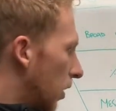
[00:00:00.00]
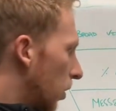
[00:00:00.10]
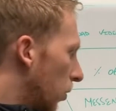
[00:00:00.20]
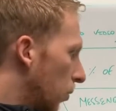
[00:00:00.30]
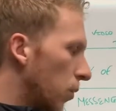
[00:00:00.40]

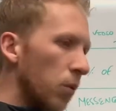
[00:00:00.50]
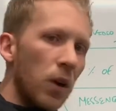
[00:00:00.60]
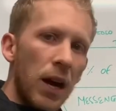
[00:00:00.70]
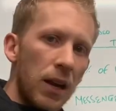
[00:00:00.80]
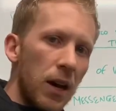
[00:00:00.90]

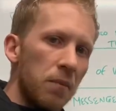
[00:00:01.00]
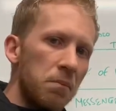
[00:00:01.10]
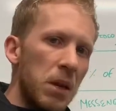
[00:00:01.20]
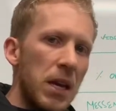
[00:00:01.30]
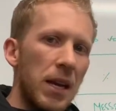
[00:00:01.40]
who end
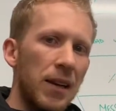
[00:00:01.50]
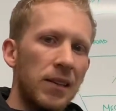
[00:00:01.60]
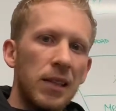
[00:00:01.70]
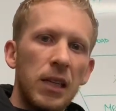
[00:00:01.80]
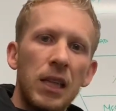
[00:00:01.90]
up being
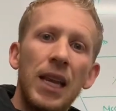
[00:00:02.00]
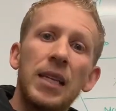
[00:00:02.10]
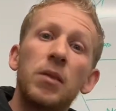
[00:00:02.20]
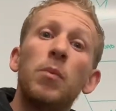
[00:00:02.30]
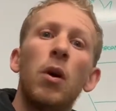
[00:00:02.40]

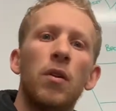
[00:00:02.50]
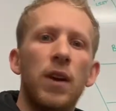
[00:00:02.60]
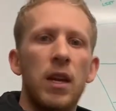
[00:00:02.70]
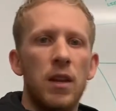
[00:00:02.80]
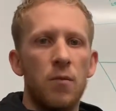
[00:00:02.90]
less
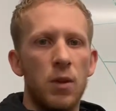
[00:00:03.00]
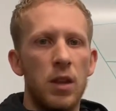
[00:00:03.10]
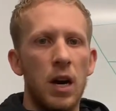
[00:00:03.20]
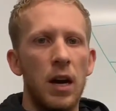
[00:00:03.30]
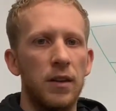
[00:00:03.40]
motivated than we
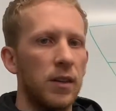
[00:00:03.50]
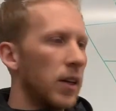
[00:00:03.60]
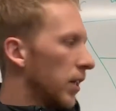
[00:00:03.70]
thought?